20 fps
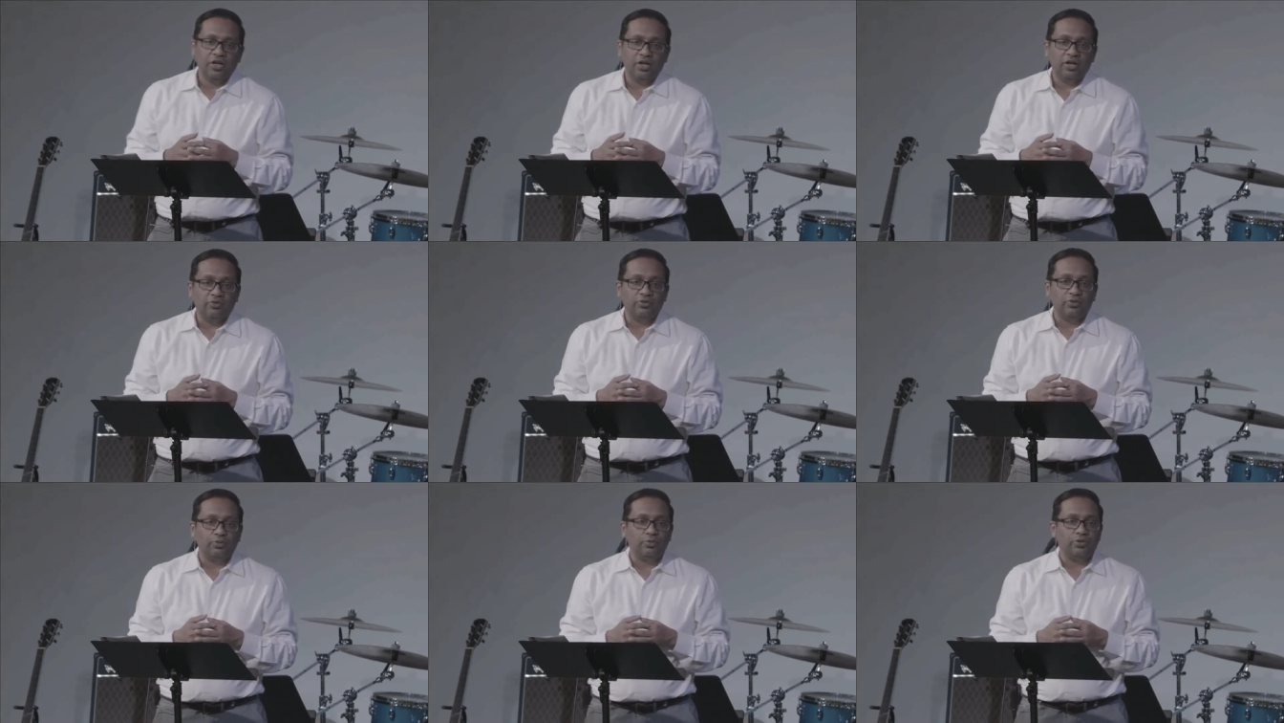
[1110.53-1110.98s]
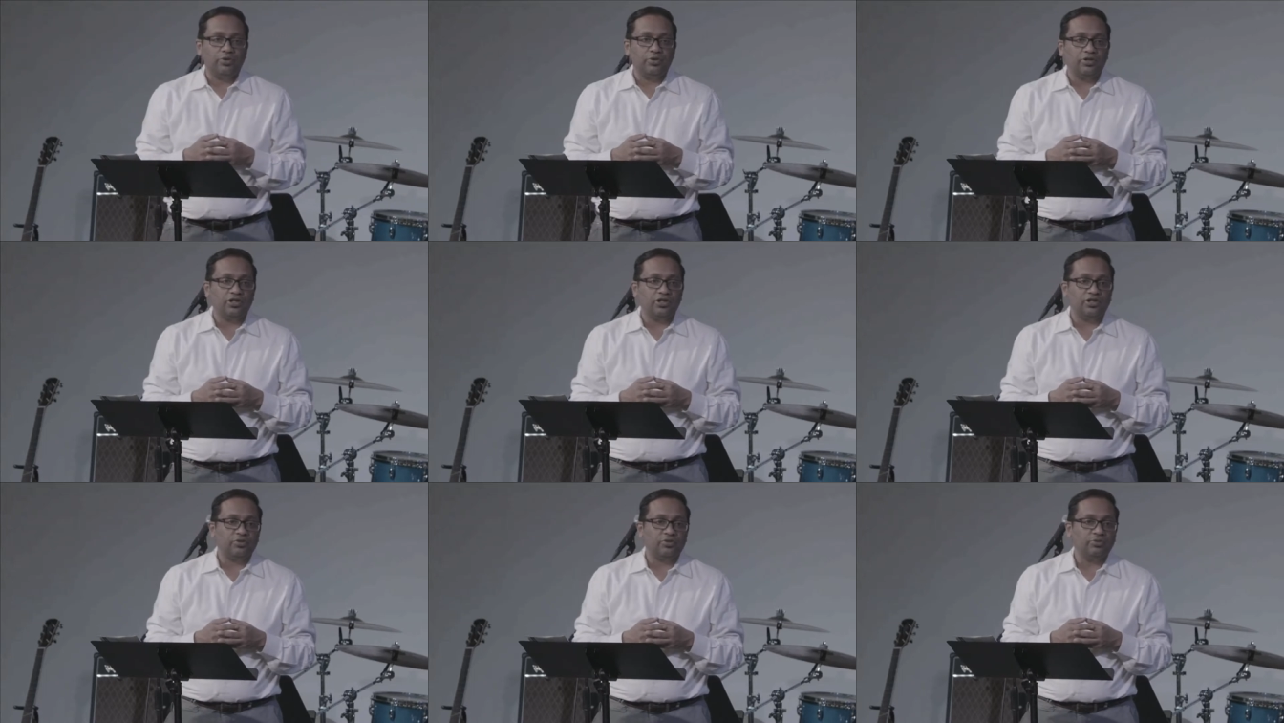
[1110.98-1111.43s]
of the
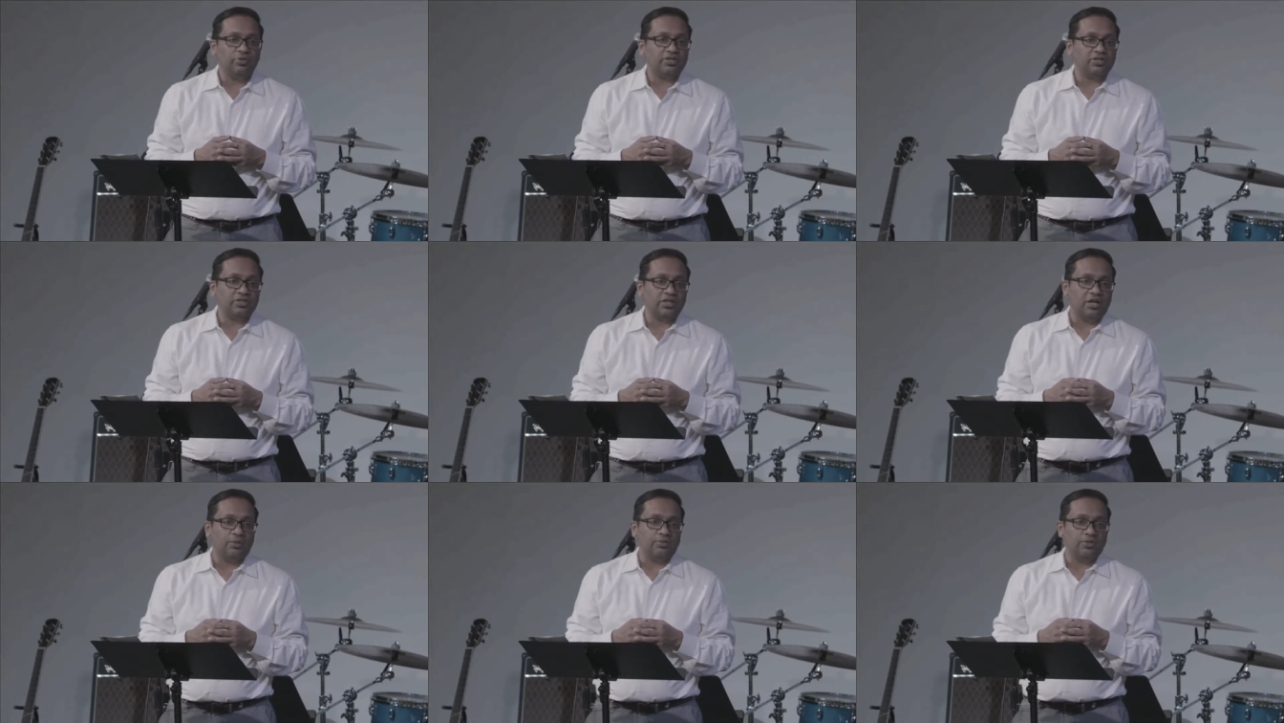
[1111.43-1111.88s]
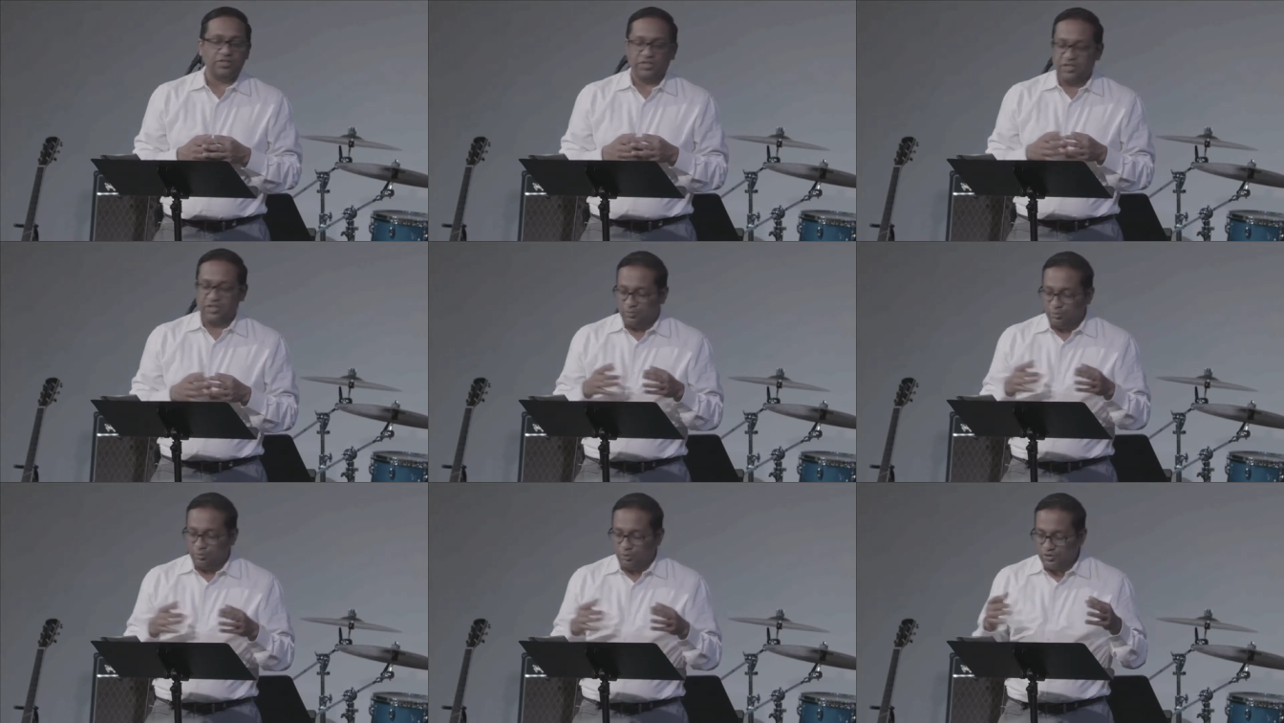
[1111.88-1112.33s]
words from the psalmist,
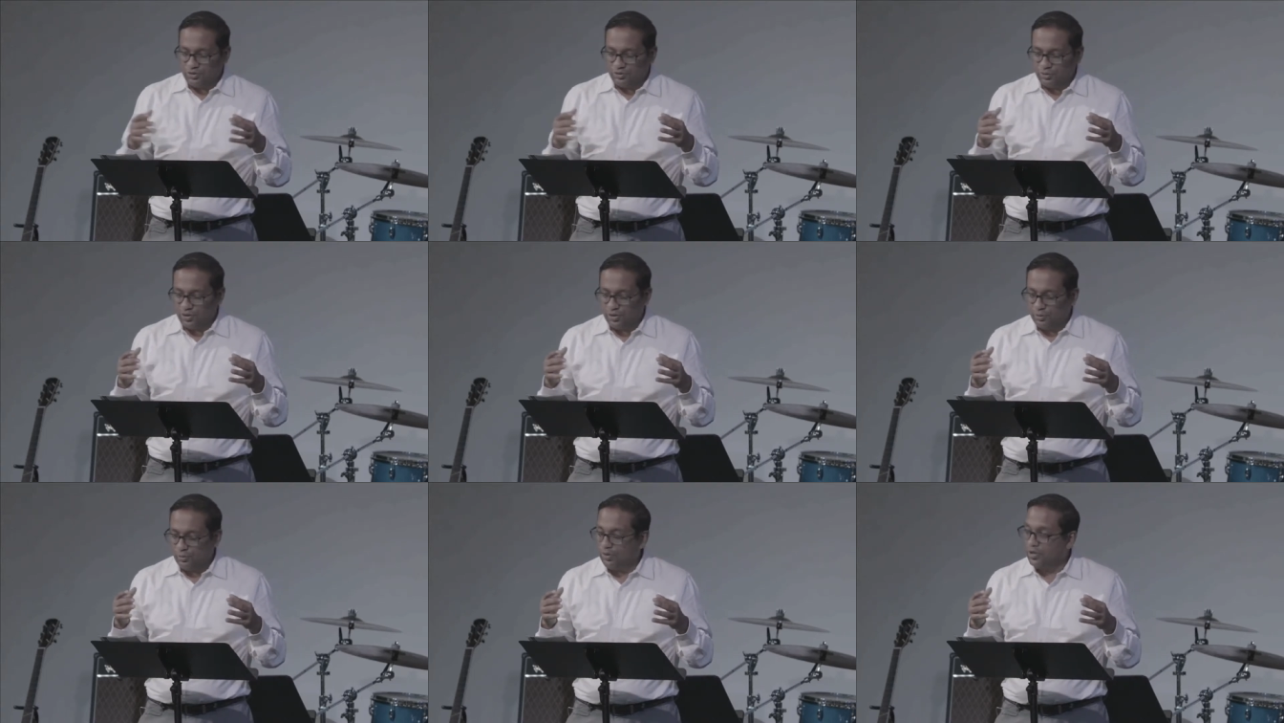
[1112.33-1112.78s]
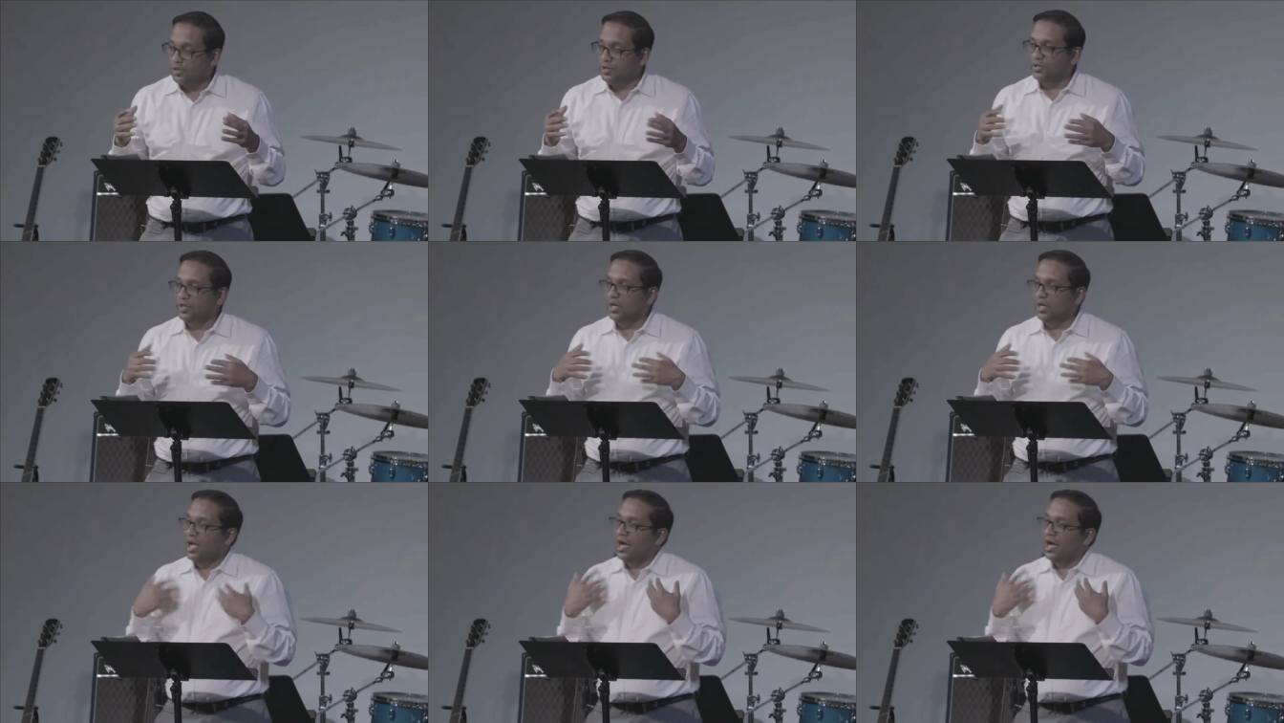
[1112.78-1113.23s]
Psalm 121.